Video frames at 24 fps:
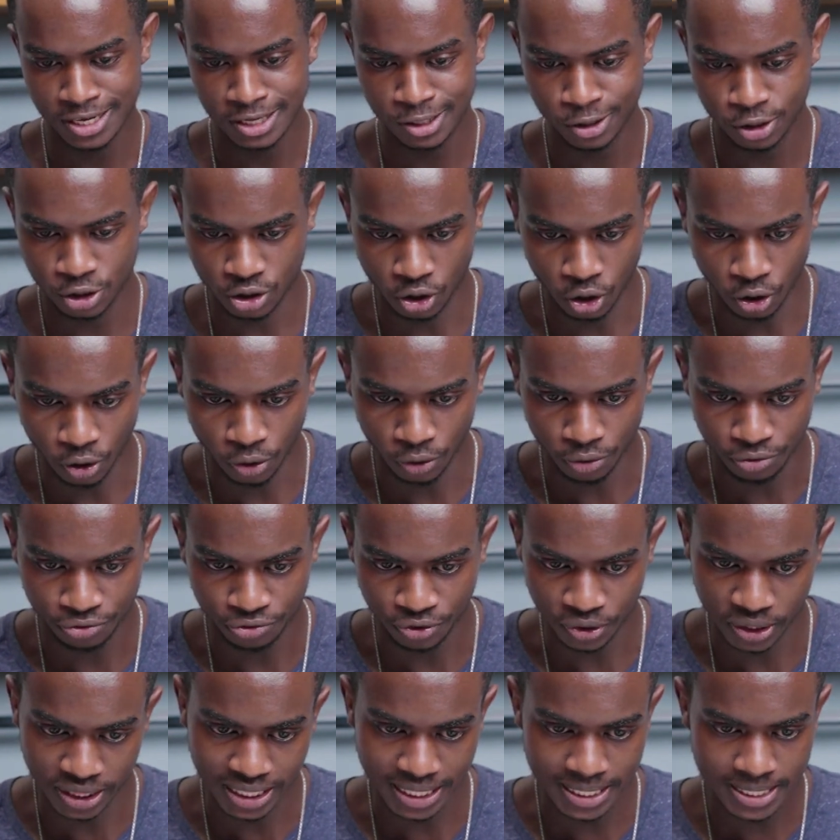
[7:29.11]
So
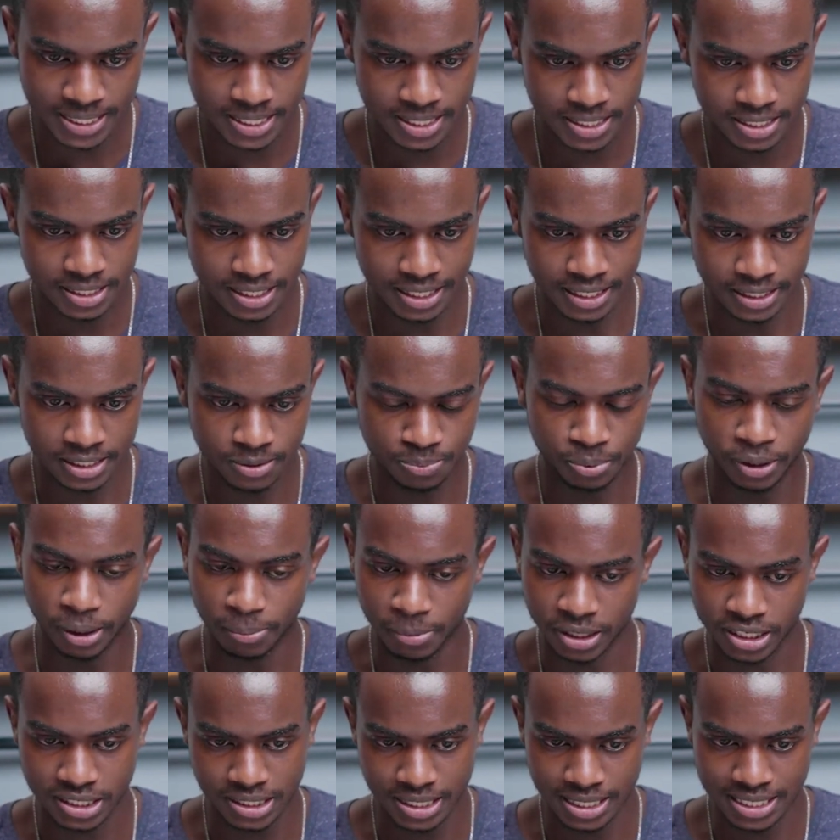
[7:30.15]
for this, it's pretty
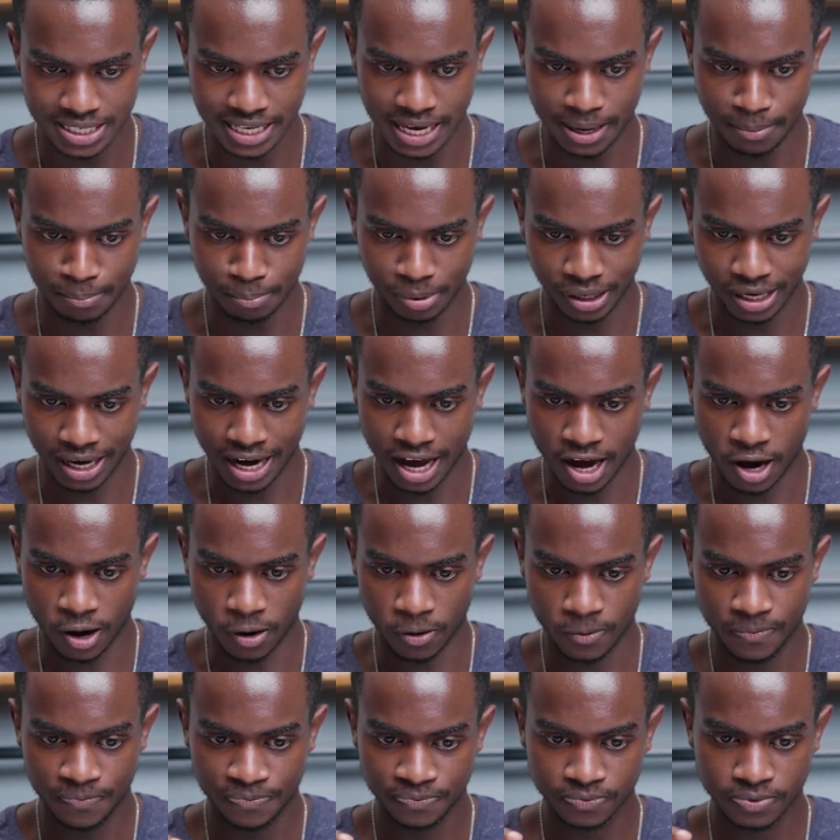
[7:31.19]
much the same, but
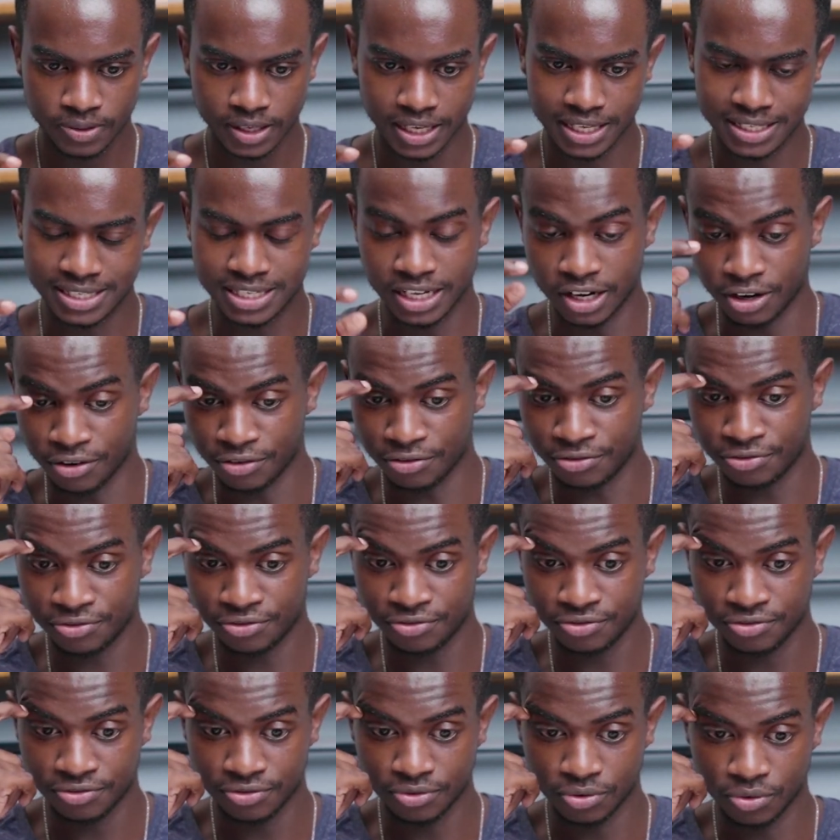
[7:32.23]
now instead
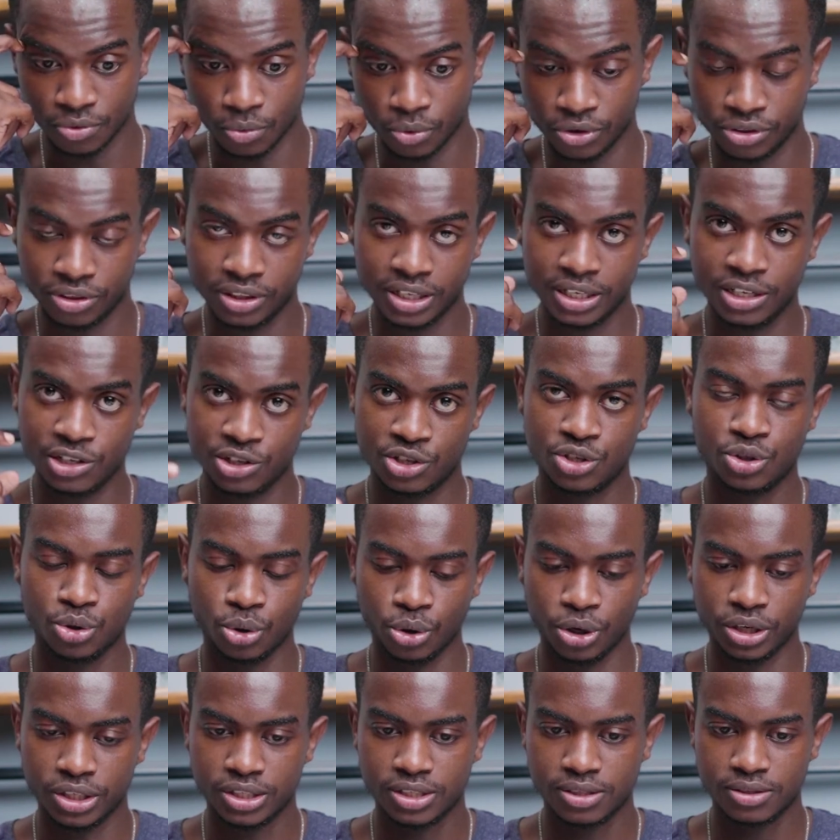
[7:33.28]
of with the
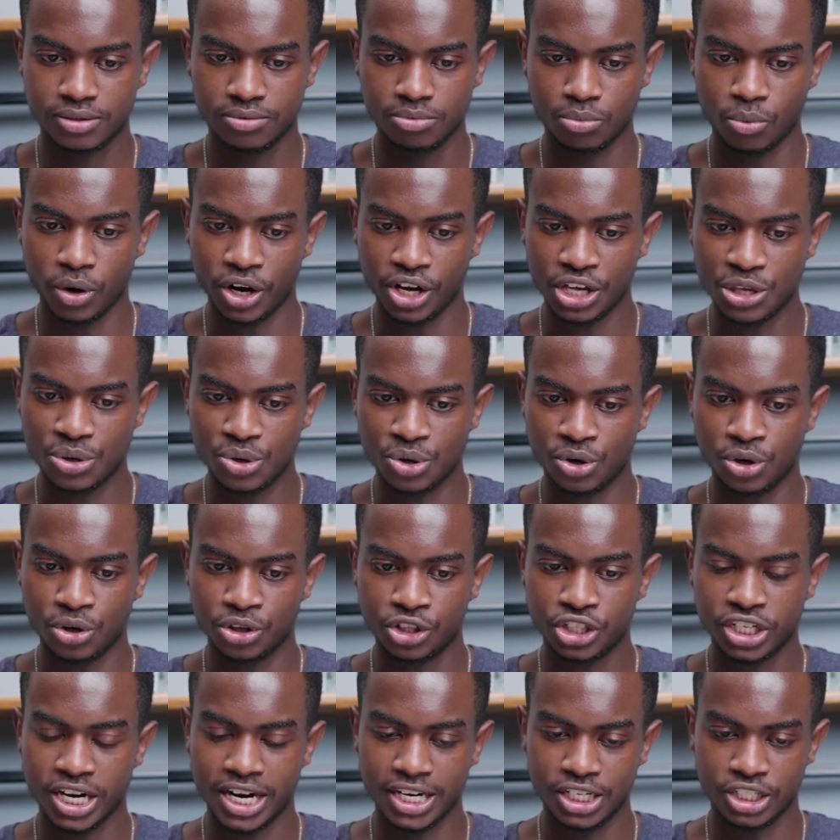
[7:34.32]
distorts where you're
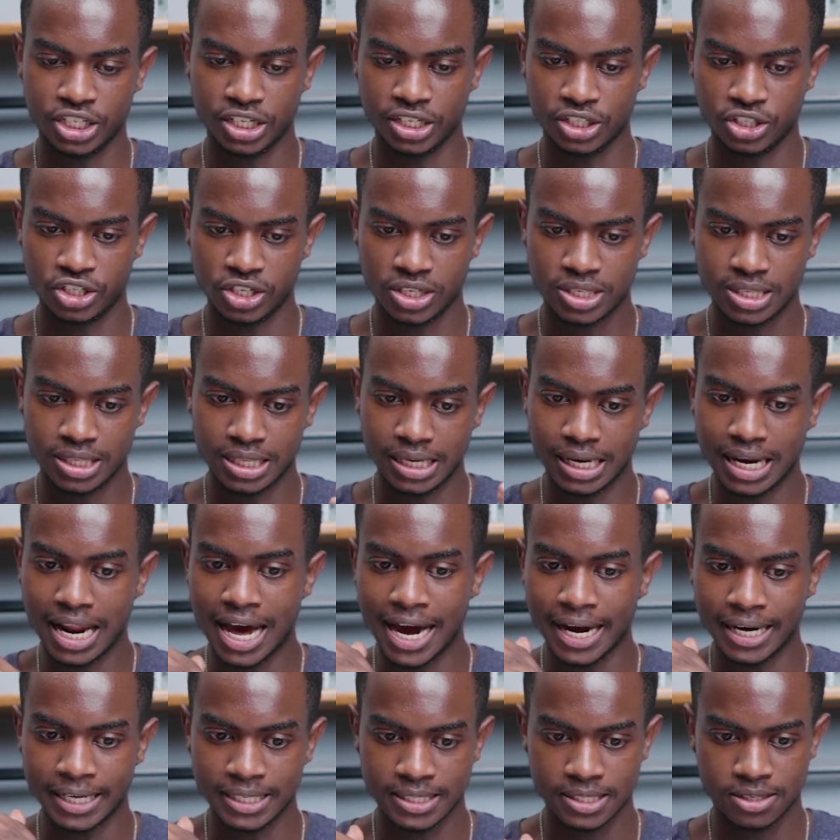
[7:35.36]
changing just the
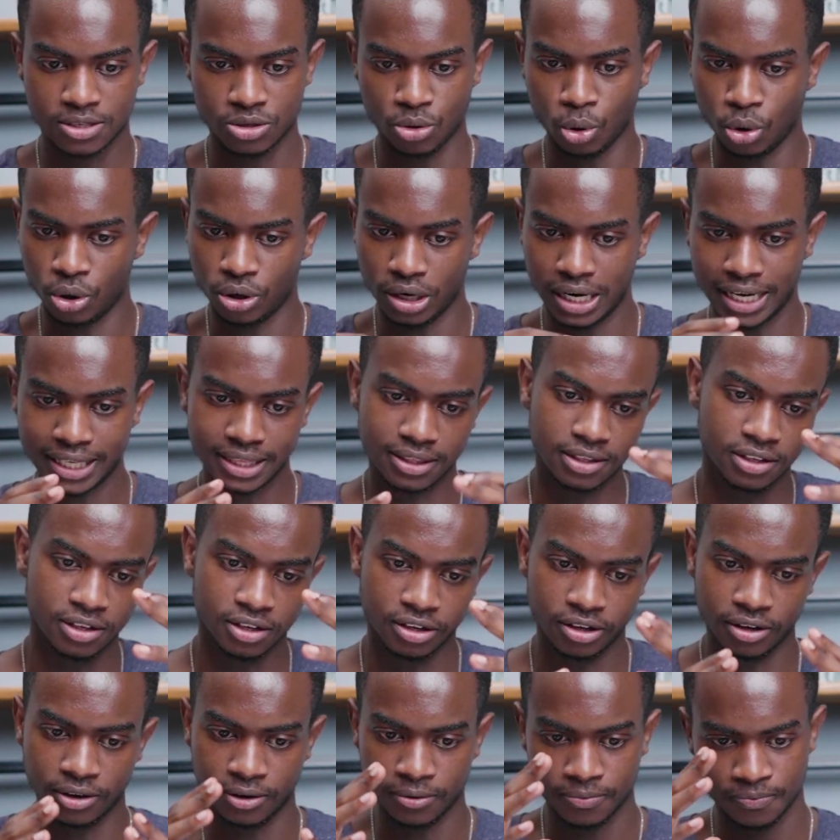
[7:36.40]
lines or like
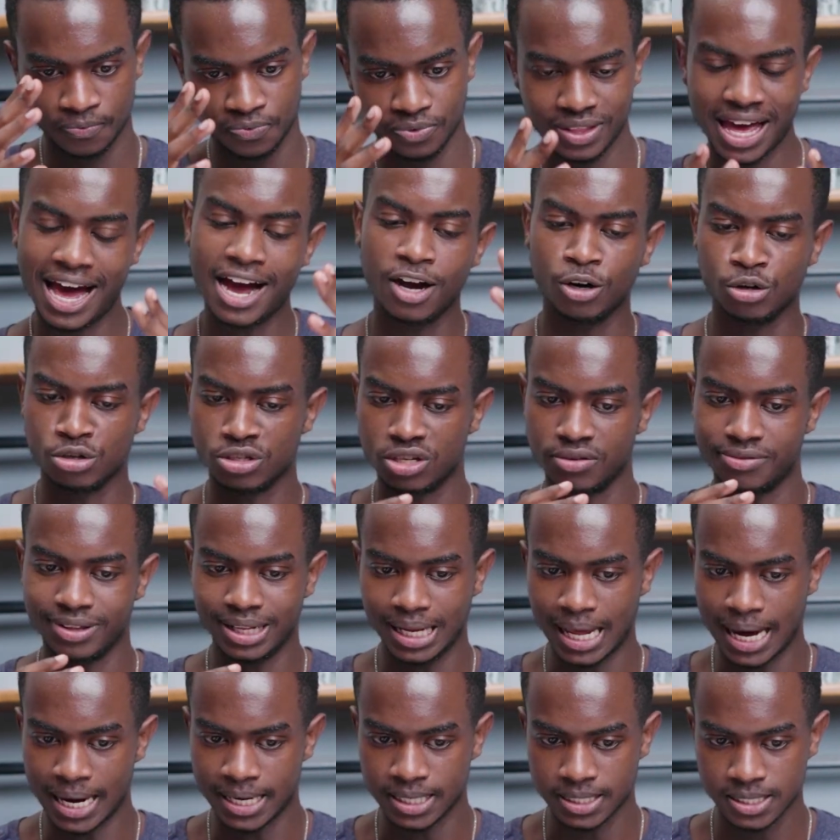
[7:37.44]
the angles of the
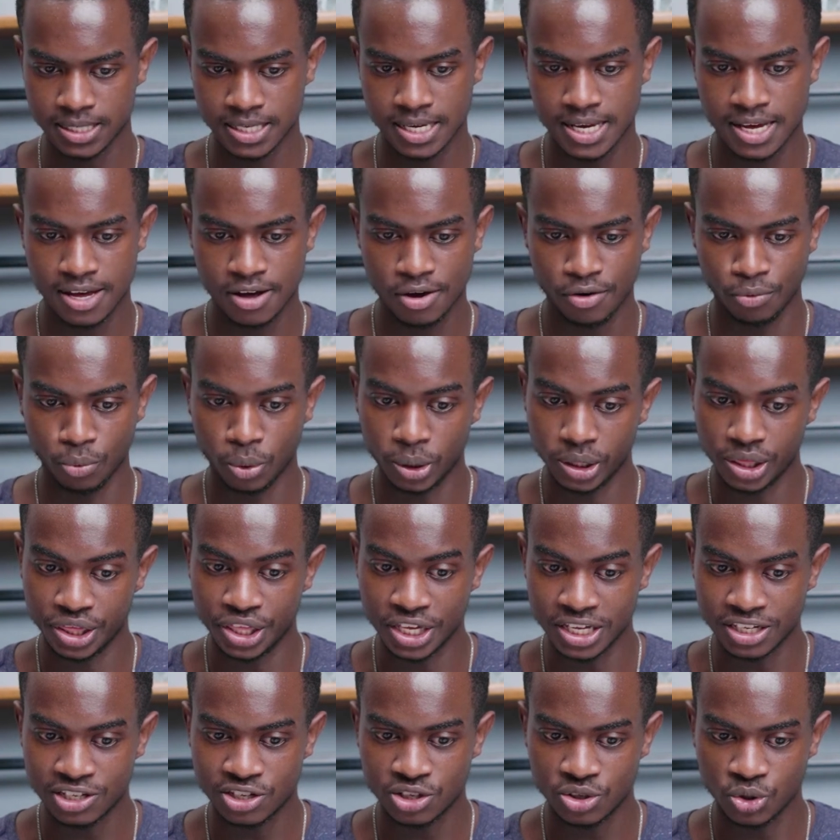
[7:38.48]
lines, with
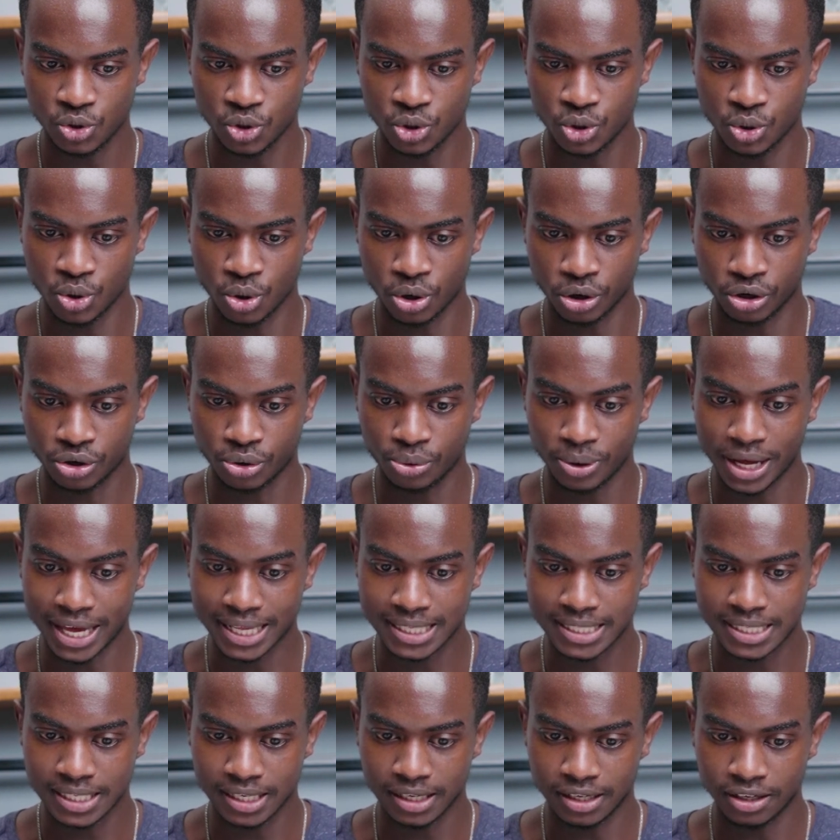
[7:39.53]
this, you're
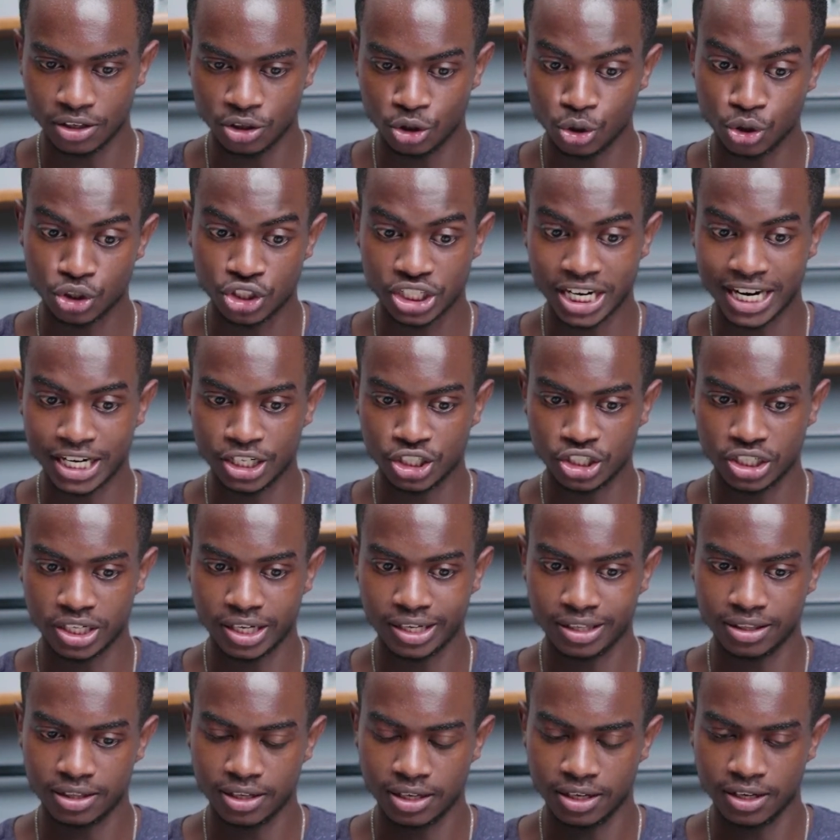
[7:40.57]

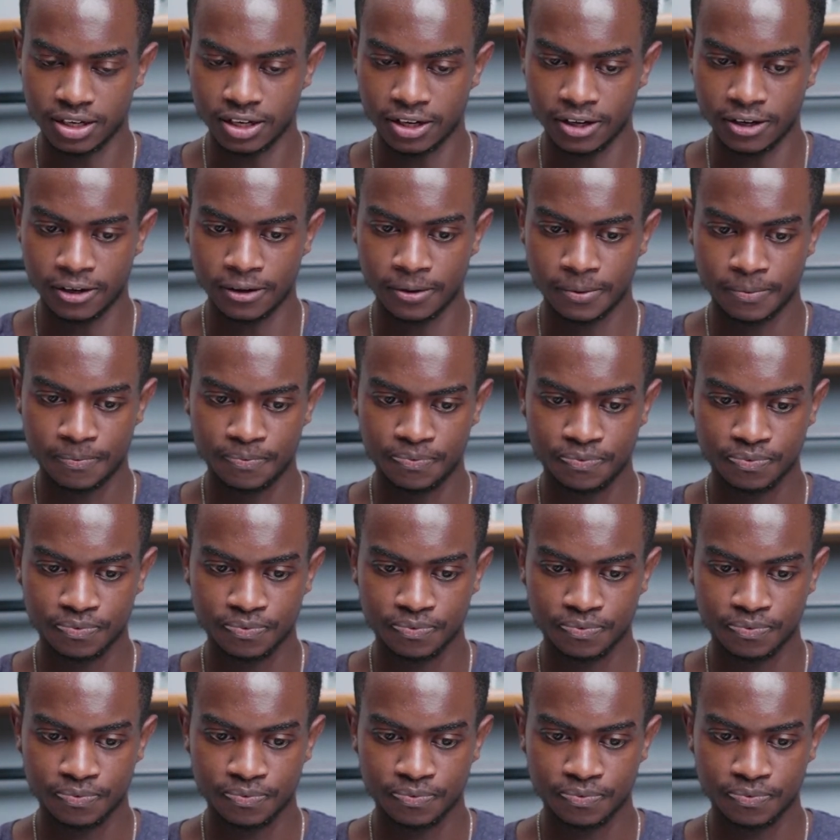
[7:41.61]
changing the